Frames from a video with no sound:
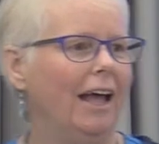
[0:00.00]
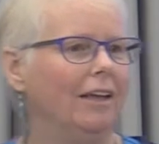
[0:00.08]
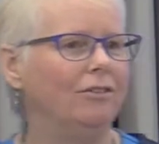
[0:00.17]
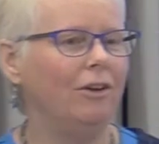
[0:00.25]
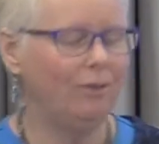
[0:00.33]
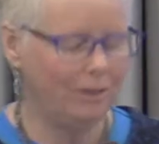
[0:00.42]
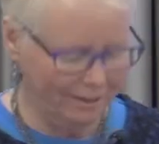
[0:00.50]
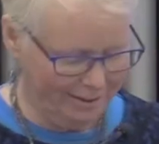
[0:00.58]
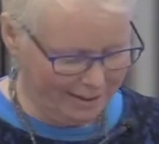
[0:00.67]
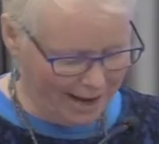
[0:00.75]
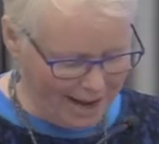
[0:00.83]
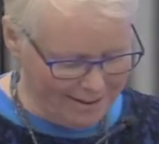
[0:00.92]
So
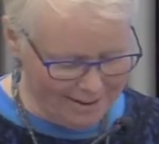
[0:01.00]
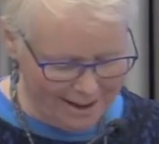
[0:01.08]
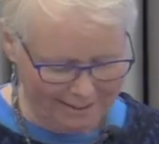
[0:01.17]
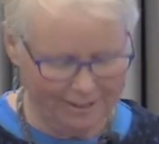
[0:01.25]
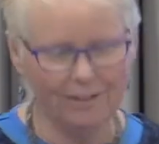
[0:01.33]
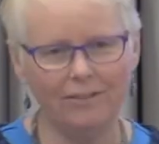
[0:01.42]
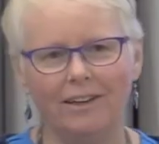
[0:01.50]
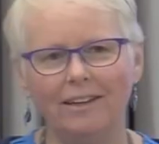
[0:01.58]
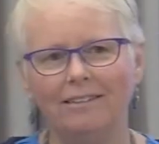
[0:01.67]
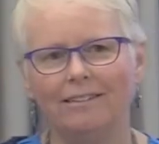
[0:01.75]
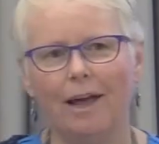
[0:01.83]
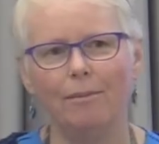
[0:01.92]
today's
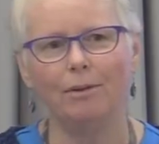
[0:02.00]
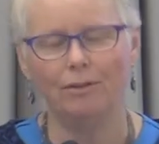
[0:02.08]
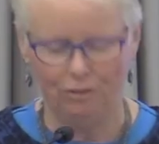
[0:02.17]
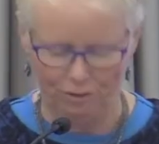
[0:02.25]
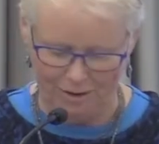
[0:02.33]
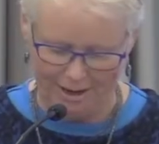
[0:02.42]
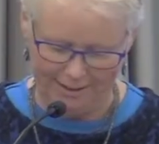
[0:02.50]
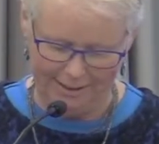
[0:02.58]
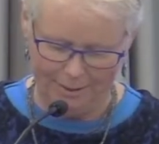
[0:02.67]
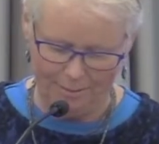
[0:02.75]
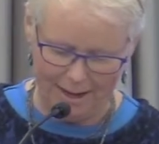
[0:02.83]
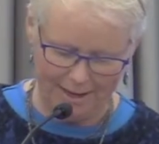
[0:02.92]
activities demonstrate
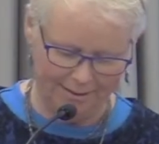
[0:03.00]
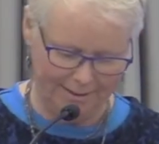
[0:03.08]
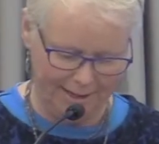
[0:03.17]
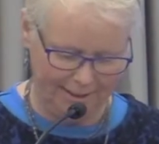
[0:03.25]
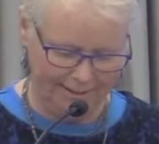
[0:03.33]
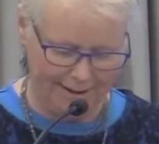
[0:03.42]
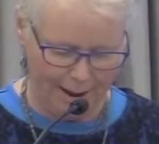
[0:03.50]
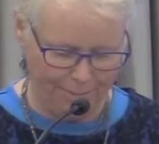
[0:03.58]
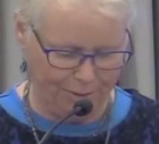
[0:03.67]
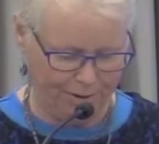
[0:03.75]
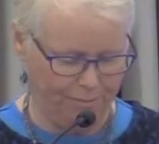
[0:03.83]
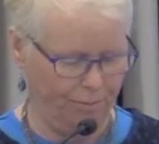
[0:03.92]
the amazing
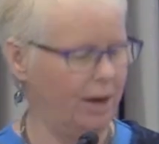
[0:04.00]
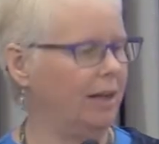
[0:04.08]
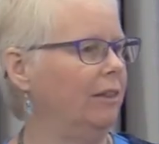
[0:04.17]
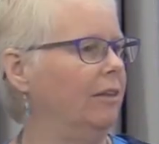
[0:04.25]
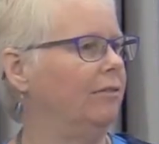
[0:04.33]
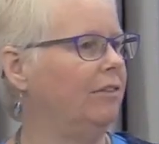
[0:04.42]
depth and breadth of